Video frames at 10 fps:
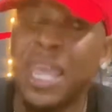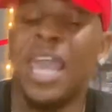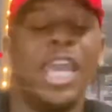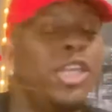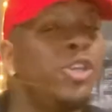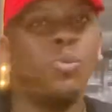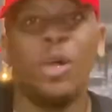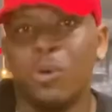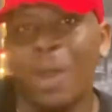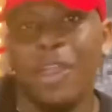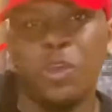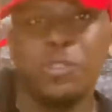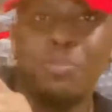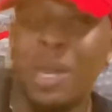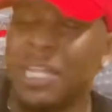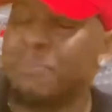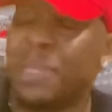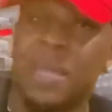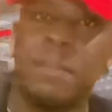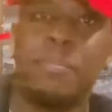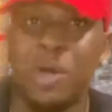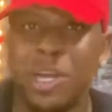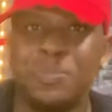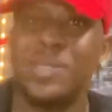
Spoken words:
And you wonder why those buttons being pushed,